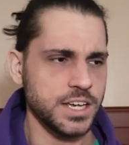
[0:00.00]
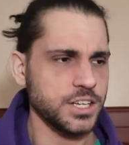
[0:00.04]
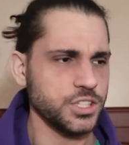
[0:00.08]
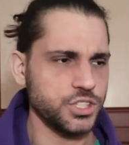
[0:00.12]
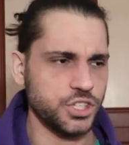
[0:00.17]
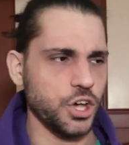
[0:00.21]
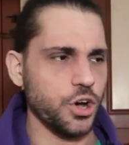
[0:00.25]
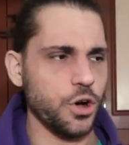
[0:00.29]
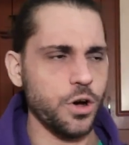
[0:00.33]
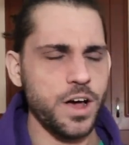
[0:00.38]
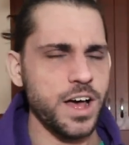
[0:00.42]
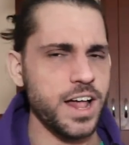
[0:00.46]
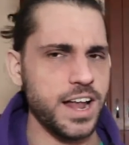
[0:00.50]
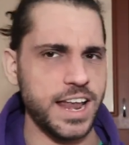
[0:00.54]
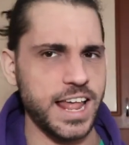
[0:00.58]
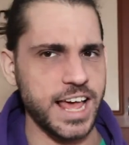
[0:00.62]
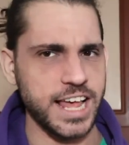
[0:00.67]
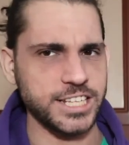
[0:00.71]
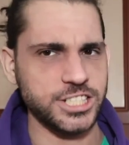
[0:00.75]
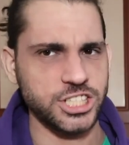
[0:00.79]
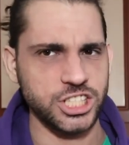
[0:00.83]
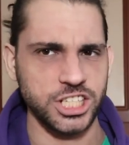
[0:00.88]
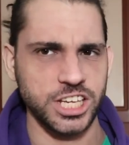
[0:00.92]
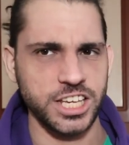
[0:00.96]
So
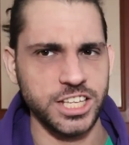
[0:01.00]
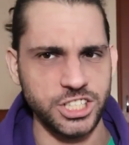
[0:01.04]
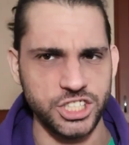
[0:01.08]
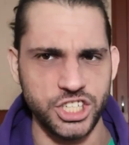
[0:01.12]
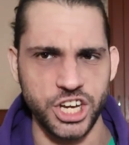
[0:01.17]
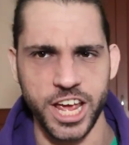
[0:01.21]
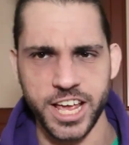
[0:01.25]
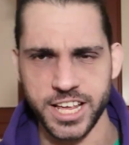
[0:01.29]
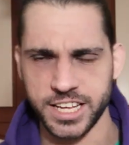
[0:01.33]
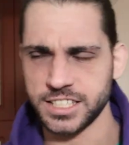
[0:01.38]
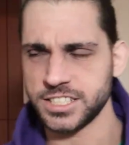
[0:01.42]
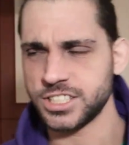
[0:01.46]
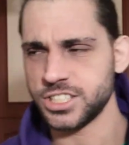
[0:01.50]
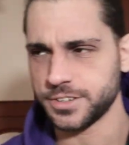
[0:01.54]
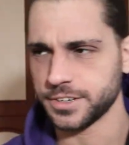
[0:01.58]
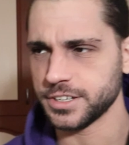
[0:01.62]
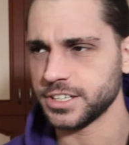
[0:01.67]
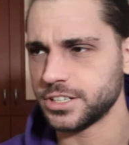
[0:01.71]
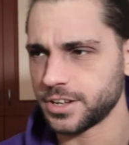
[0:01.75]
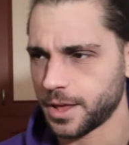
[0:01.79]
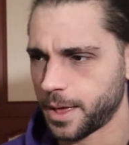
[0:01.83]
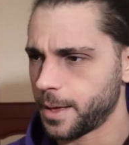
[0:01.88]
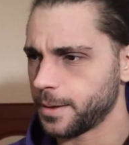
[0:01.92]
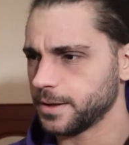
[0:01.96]
let's
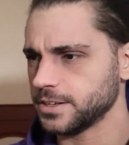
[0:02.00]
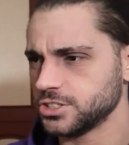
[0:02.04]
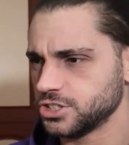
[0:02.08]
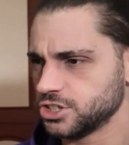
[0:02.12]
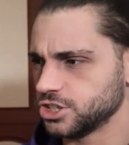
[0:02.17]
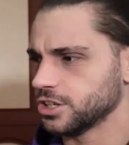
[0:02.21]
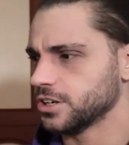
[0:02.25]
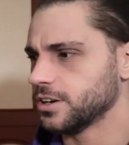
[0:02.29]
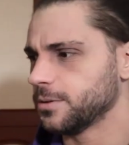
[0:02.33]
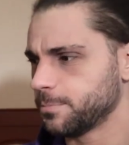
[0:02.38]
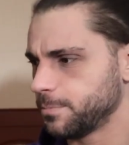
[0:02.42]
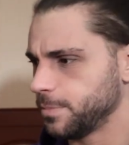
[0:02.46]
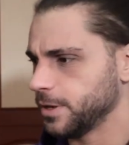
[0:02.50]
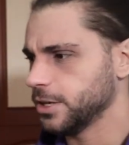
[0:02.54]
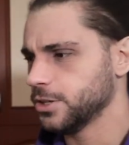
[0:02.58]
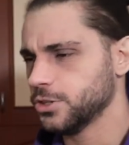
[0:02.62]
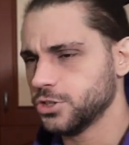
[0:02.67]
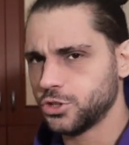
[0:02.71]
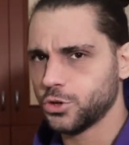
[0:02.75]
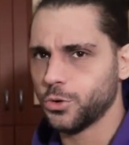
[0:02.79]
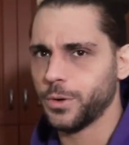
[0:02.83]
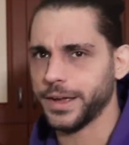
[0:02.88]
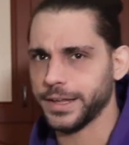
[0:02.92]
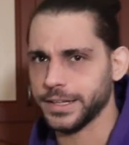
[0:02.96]
jump
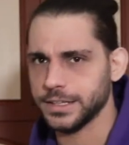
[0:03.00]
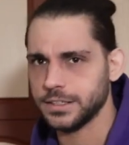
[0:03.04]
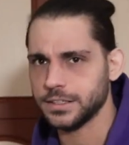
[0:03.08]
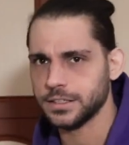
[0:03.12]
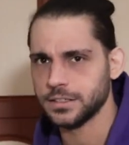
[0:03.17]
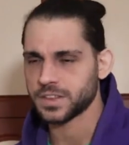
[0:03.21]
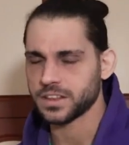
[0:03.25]
into it.